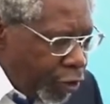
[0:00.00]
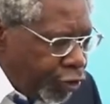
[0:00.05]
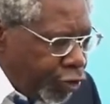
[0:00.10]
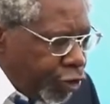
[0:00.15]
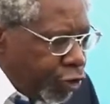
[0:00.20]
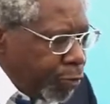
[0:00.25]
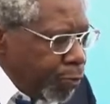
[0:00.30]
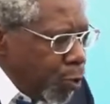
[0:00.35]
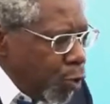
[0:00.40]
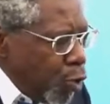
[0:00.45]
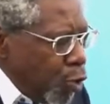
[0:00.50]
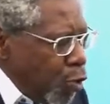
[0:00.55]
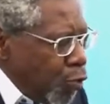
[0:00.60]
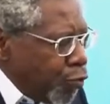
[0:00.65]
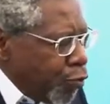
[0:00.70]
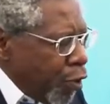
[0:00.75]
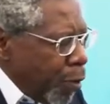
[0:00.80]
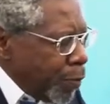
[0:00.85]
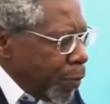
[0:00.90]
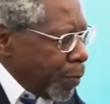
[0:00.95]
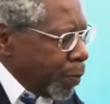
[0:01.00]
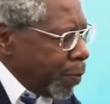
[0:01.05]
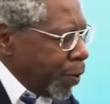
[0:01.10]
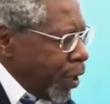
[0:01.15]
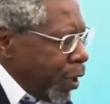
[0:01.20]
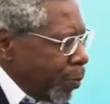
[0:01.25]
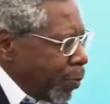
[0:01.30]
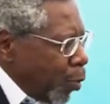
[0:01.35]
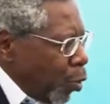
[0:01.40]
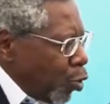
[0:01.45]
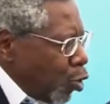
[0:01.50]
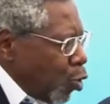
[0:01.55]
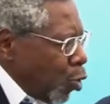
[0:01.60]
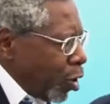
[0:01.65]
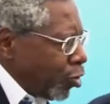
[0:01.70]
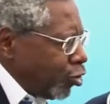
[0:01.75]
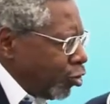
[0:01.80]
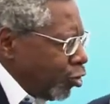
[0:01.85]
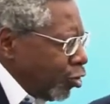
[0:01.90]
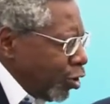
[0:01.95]
this is moved from the people
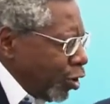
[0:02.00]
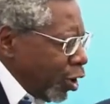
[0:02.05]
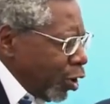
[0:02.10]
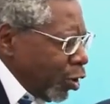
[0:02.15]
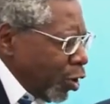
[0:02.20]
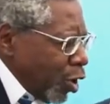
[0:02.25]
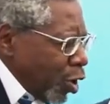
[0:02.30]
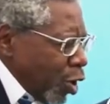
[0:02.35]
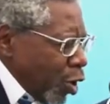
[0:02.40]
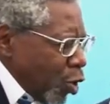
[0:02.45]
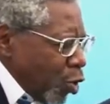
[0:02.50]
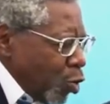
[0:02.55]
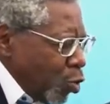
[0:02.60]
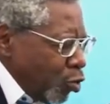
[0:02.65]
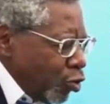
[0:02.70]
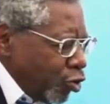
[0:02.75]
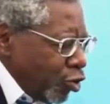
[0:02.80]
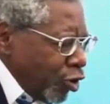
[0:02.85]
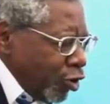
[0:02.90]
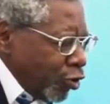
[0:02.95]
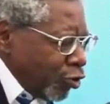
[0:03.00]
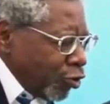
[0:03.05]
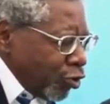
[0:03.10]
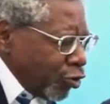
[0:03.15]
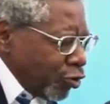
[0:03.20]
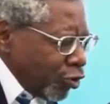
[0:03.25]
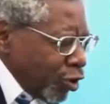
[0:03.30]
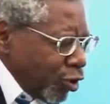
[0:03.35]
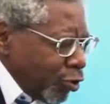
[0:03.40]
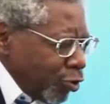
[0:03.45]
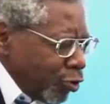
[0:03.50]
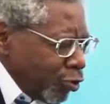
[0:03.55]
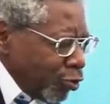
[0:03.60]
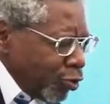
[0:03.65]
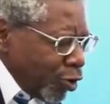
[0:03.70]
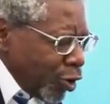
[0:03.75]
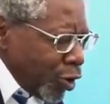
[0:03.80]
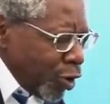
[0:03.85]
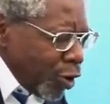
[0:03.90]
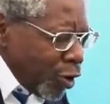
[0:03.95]
questioning who Jesus
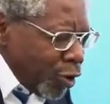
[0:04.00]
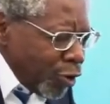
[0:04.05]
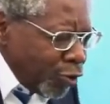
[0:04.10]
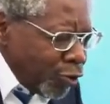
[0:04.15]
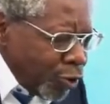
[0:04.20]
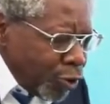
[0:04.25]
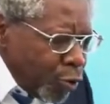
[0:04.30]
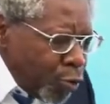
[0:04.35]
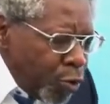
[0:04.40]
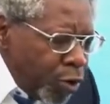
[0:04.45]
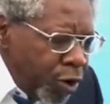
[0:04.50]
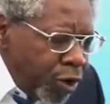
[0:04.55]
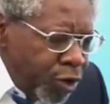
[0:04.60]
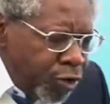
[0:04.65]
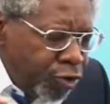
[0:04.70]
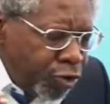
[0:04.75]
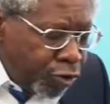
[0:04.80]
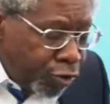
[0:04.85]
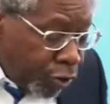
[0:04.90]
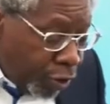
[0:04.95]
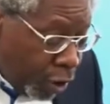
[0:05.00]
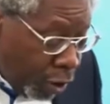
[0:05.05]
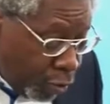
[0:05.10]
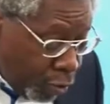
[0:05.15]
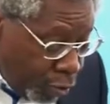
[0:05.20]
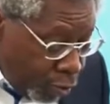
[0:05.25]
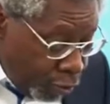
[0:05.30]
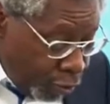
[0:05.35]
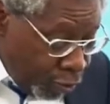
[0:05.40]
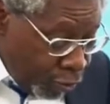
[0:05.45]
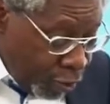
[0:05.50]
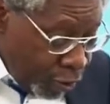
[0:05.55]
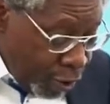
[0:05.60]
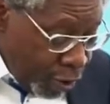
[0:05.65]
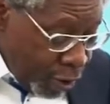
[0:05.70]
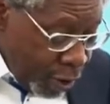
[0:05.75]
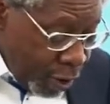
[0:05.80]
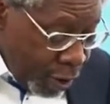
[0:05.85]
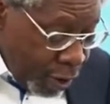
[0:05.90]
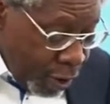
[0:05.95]
is to the religious leaders.
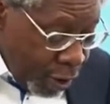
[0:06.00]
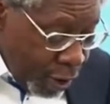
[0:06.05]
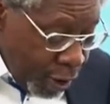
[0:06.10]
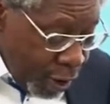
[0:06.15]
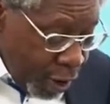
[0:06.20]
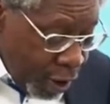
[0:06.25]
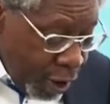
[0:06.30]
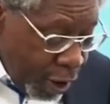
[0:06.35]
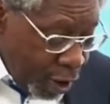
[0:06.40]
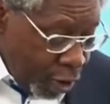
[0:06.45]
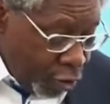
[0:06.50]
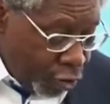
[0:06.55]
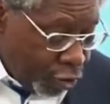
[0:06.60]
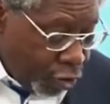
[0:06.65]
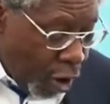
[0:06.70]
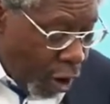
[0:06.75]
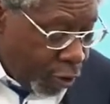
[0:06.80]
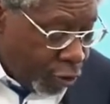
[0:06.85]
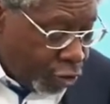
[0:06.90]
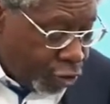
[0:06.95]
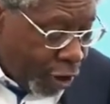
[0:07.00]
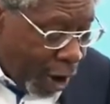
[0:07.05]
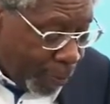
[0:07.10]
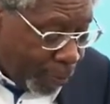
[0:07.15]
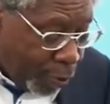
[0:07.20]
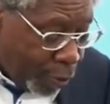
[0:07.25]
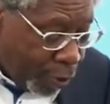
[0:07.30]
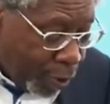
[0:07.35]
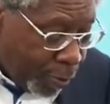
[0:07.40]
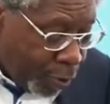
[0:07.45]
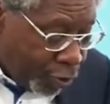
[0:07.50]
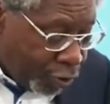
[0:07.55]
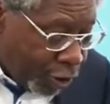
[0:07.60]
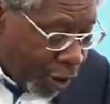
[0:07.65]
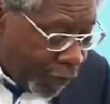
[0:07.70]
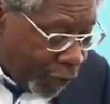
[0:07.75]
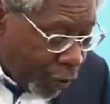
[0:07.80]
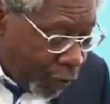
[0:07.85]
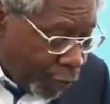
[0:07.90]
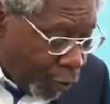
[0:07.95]
And in John chapter number
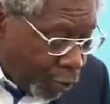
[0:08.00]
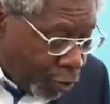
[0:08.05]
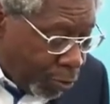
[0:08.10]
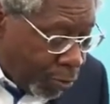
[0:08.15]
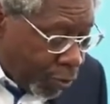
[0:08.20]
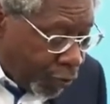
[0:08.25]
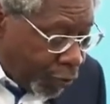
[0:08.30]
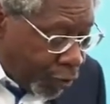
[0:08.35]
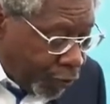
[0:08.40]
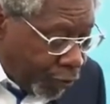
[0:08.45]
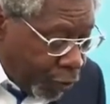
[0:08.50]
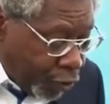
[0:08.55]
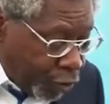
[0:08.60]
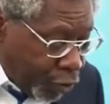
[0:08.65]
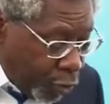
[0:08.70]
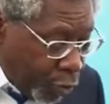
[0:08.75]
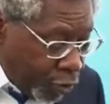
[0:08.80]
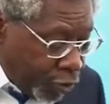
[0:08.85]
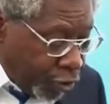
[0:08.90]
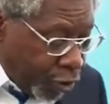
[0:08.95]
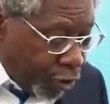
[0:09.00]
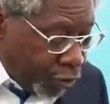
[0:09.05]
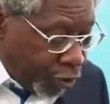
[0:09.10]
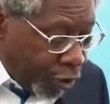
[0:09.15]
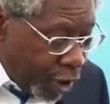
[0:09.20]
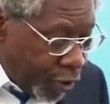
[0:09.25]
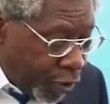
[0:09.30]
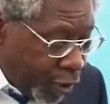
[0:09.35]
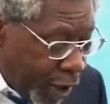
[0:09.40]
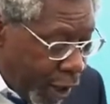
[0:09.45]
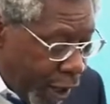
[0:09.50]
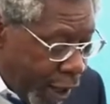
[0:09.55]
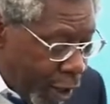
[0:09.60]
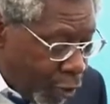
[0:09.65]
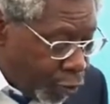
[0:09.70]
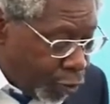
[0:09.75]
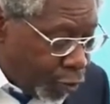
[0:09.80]
7 and verse number 52, it says, And they